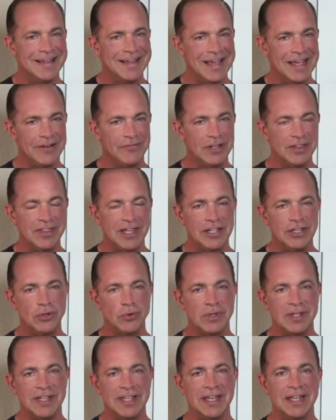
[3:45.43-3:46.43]
Everything you
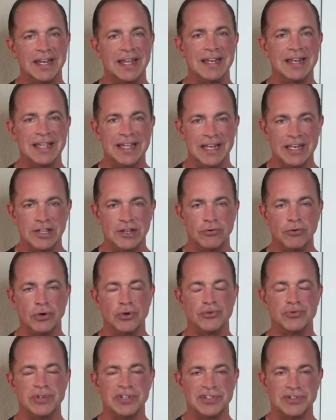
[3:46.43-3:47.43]
can get at any
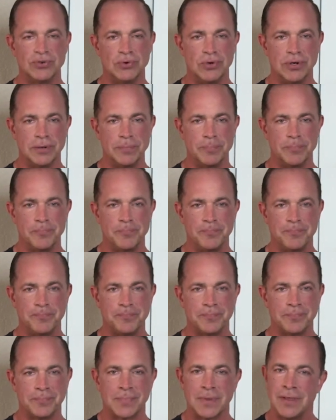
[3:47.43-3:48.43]
grocery store.
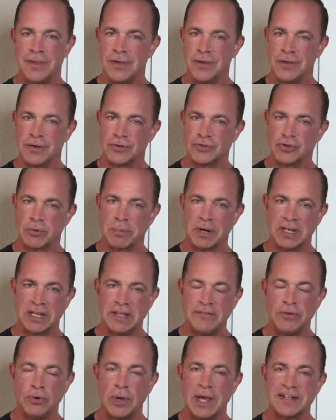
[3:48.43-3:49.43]
So I'm going to
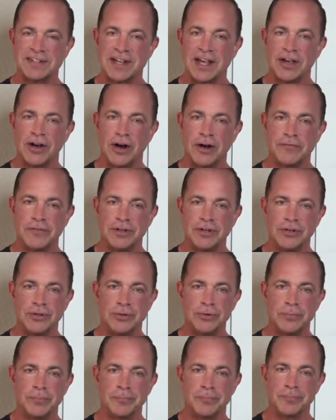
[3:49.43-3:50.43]
leave you as I often
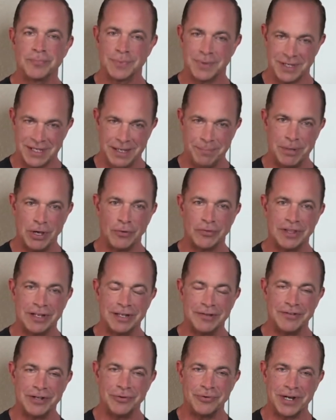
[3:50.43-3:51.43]
do. Keep healthy
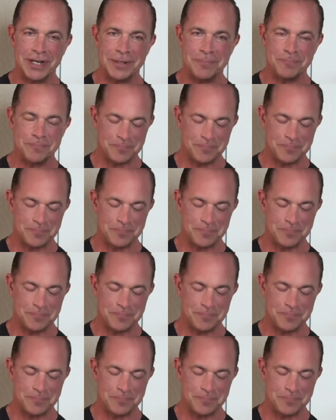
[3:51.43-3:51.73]
living right.